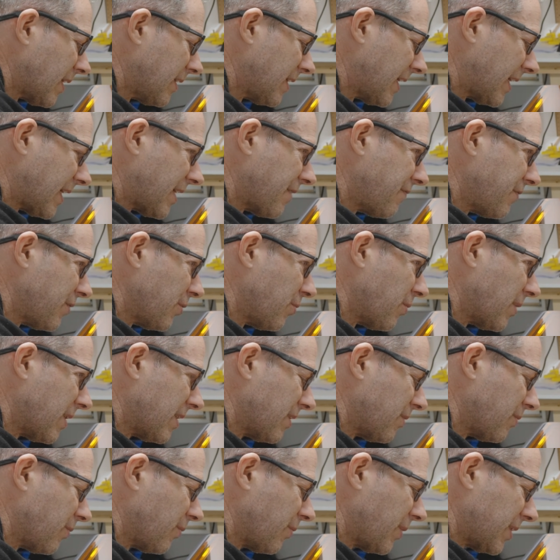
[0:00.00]
They give you
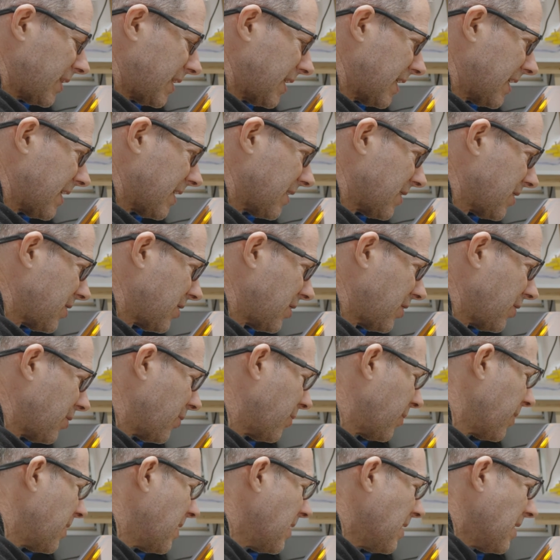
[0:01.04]
one with this
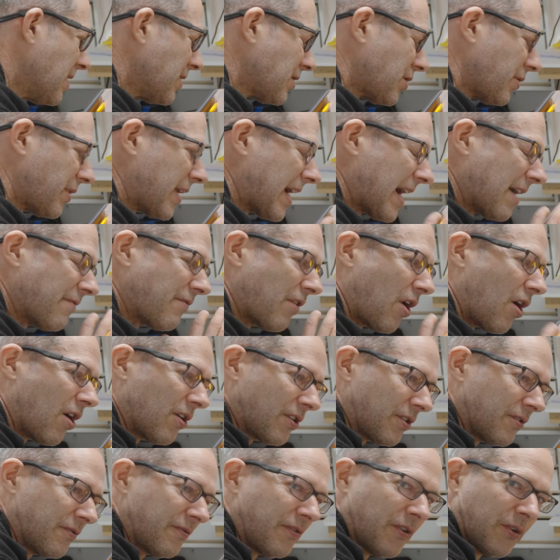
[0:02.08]
too. So they have
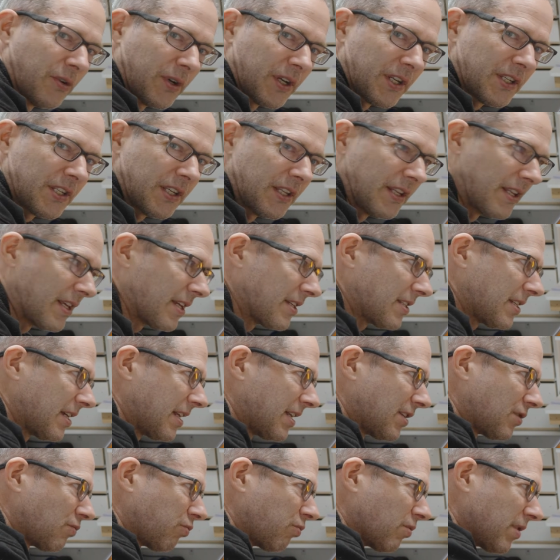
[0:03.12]
autofocus in this,
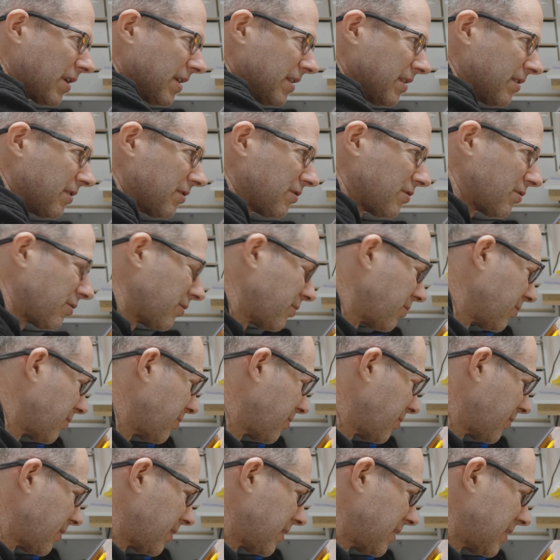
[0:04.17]
and it's run
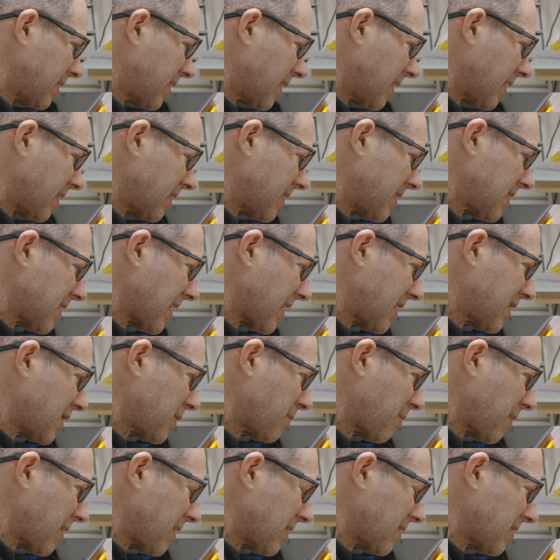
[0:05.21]
through Design
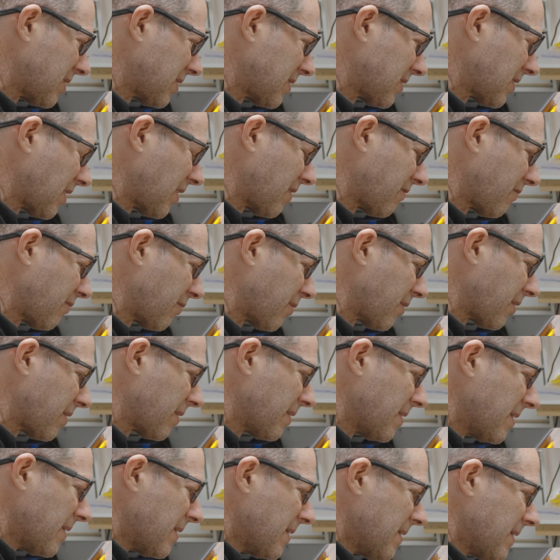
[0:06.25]
Space
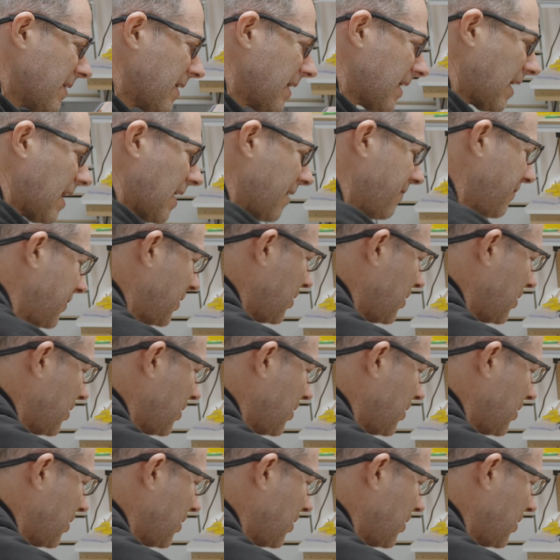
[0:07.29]
software. I've